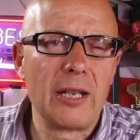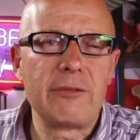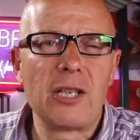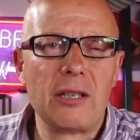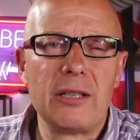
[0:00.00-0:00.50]

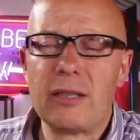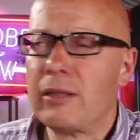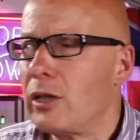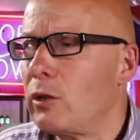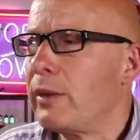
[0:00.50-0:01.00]
turned it,
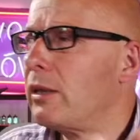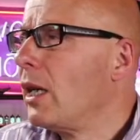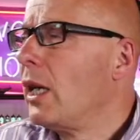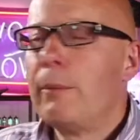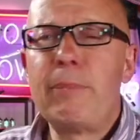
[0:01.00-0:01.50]
and then you've been
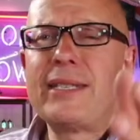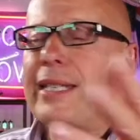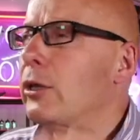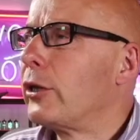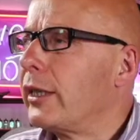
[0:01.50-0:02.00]
busy
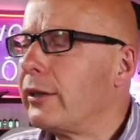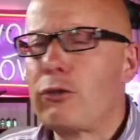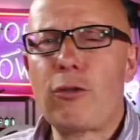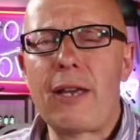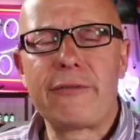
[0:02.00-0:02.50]
looking at the
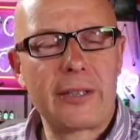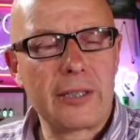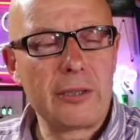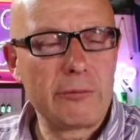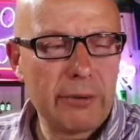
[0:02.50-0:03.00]
traffic
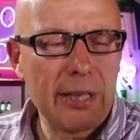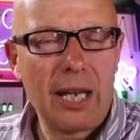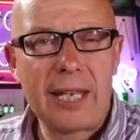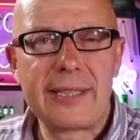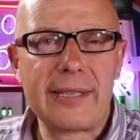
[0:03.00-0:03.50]
and you
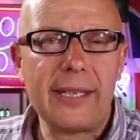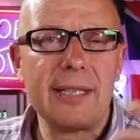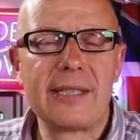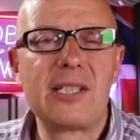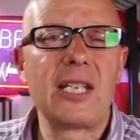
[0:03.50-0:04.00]
realise the thing
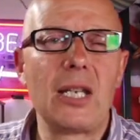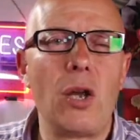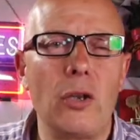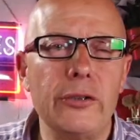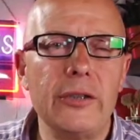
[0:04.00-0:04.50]
is still
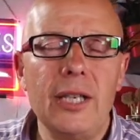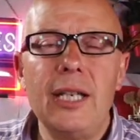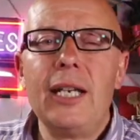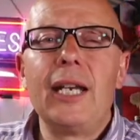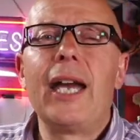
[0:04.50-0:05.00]
on.
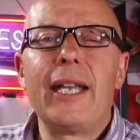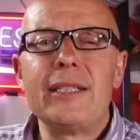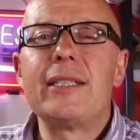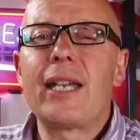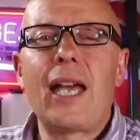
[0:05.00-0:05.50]

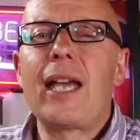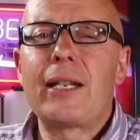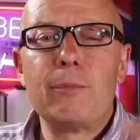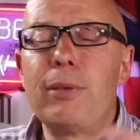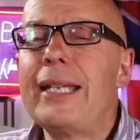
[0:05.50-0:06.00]
And I
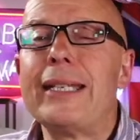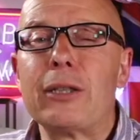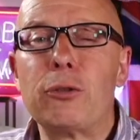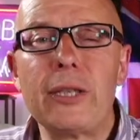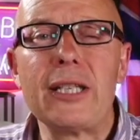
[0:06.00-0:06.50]
completely
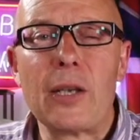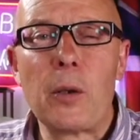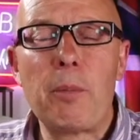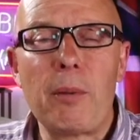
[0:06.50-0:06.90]
agree, though, but